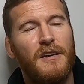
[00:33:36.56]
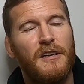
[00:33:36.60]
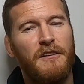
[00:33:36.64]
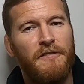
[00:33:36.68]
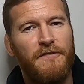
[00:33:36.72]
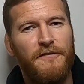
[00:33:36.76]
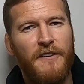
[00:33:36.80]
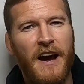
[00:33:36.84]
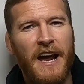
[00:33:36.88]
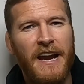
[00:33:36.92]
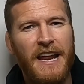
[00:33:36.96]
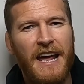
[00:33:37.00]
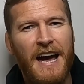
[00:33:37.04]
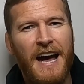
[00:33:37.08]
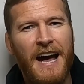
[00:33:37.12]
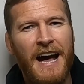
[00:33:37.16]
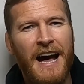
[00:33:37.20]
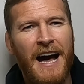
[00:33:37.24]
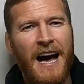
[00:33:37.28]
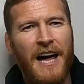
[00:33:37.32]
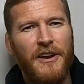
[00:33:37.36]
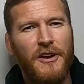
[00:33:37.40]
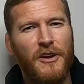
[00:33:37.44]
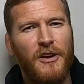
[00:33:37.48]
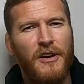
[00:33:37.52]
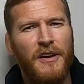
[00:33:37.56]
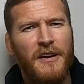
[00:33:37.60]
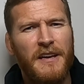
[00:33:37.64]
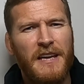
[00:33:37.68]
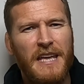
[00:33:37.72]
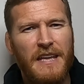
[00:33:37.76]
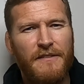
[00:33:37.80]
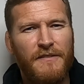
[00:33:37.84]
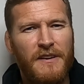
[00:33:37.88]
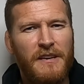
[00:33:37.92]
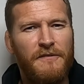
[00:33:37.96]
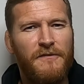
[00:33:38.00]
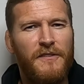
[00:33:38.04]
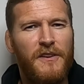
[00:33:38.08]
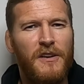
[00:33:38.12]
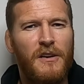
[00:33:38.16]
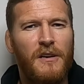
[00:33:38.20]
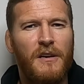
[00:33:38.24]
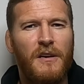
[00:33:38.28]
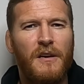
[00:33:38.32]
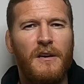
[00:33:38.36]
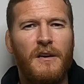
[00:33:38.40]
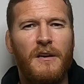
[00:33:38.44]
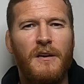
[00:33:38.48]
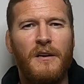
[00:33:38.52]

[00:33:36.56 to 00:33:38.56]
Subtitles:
you find it harder. Even if you